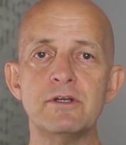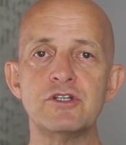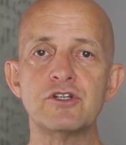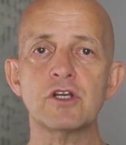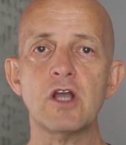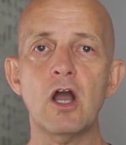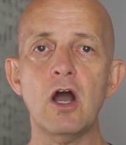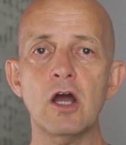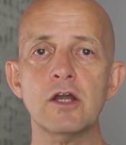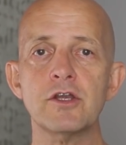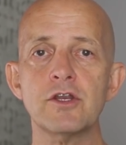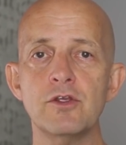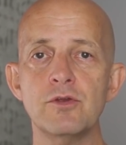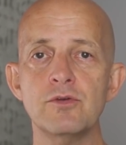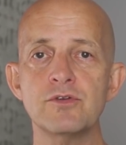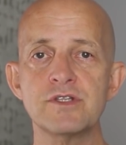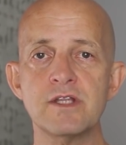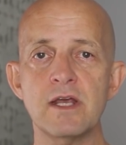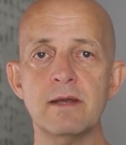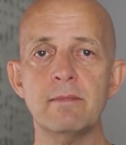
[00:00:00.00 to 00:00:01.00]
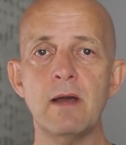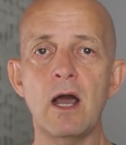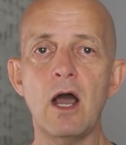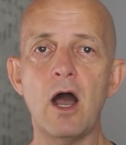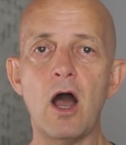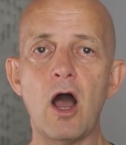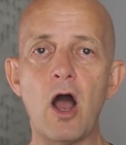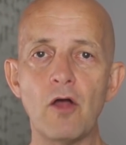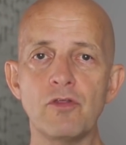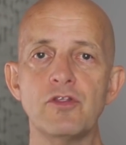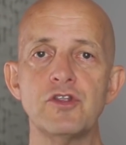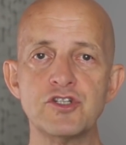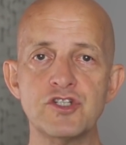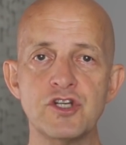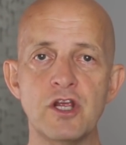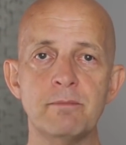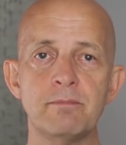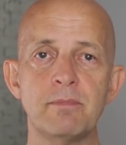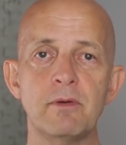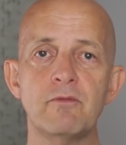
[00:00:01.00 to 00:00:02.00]
but you can't use them on the
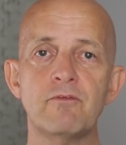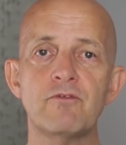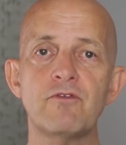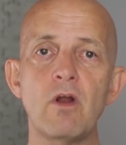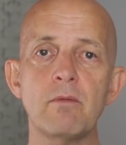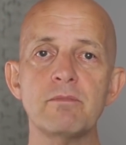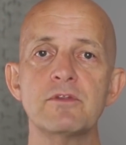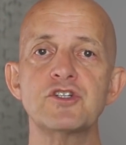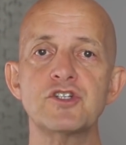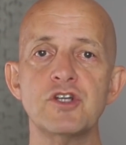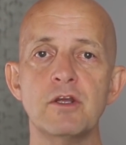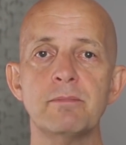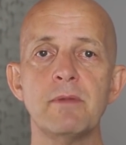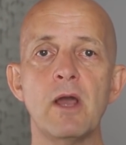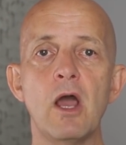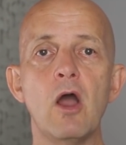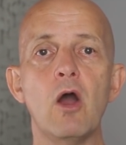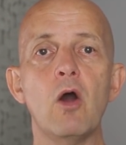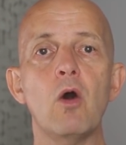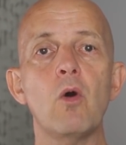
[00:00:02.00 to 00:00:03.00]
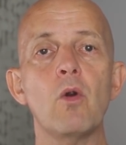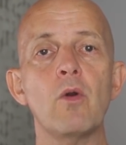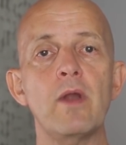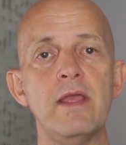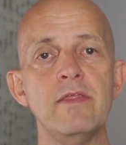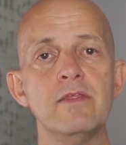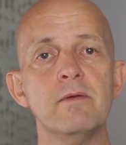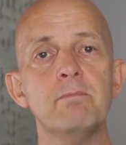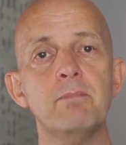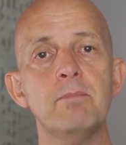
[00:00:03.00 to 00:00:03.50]
ship, from the ship, or in the